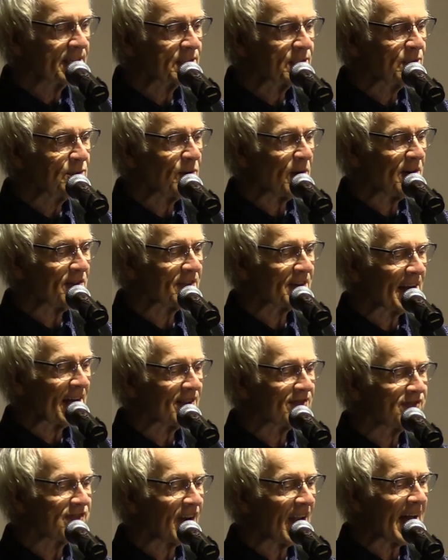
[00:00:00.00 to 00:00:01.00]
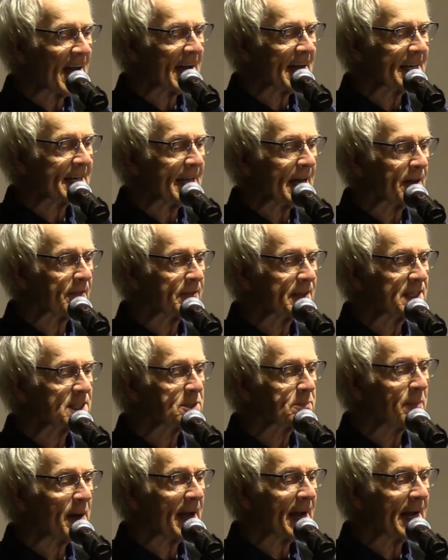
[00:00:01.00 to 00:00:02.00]
Too often I fly down
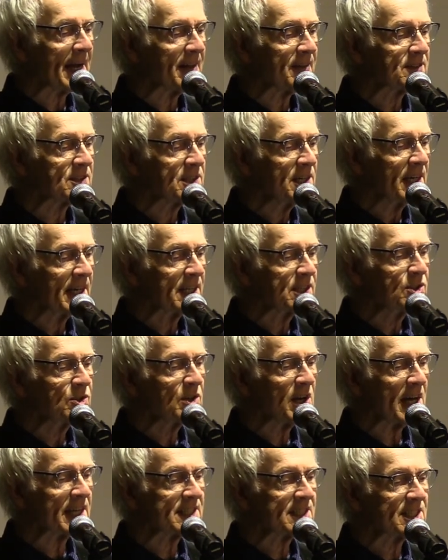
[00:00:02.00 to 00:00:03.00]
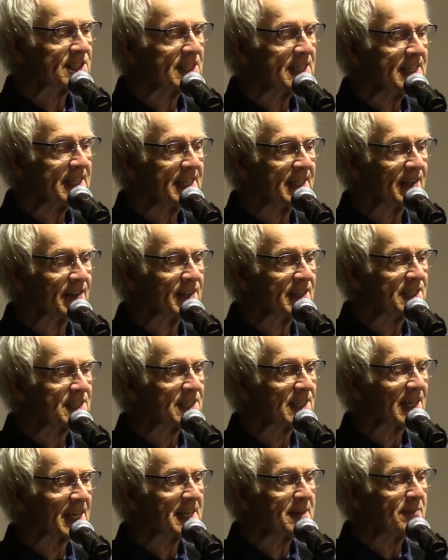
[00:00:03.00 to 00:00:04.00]
these paths and do not see these
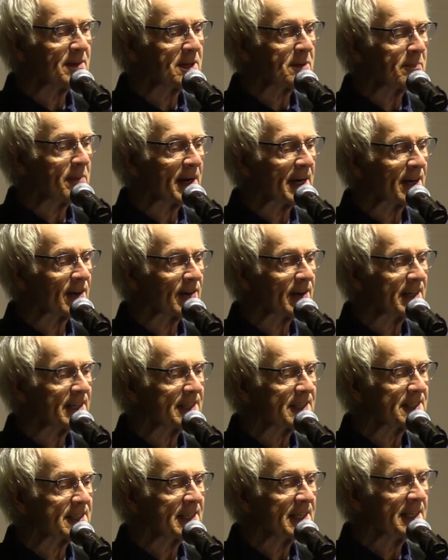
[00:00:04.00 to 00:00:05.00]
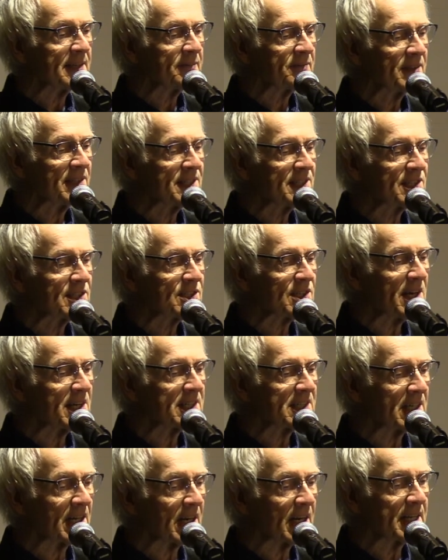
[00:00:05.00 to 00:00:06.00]
gleaming berries, these
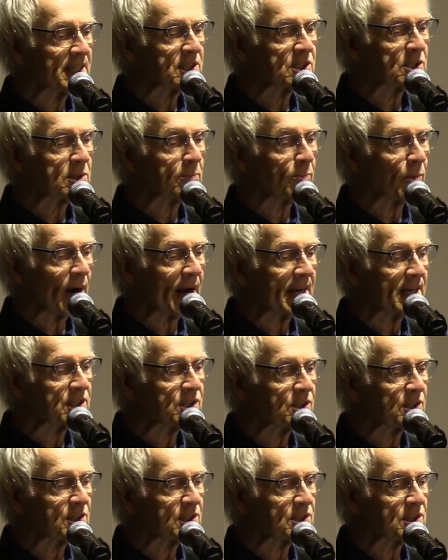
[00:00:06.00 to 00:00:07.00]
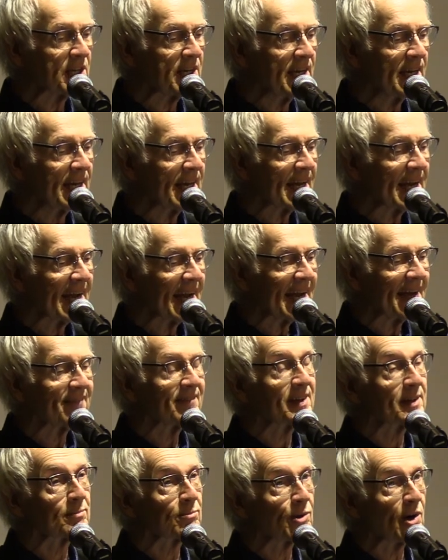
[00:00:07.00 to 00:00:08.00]
sun clenched branches,
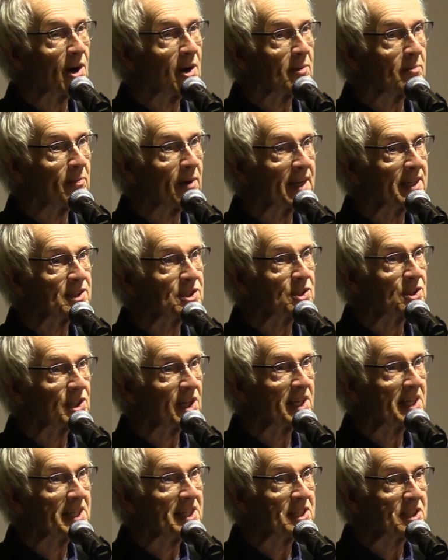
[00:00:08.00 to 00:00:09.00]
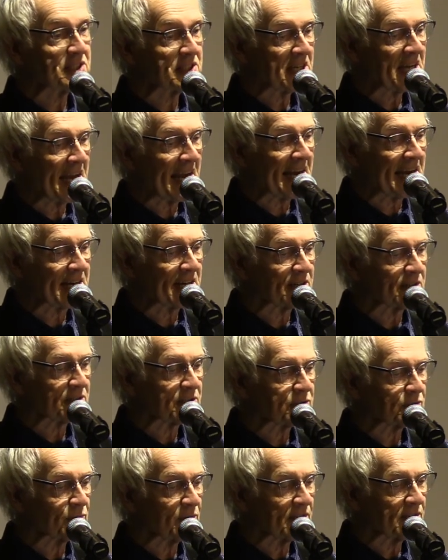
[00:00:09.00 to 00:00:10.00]
having brought my studies
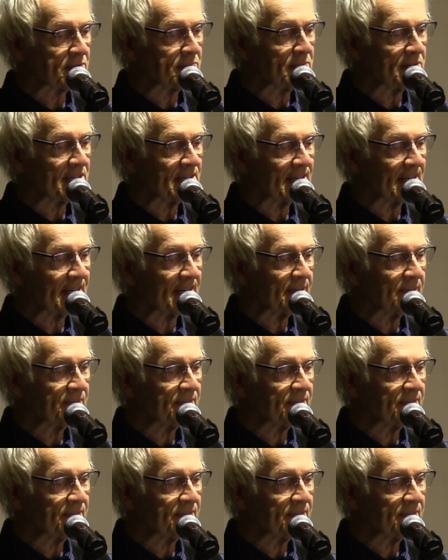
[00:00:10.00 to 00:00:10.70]
cares with me.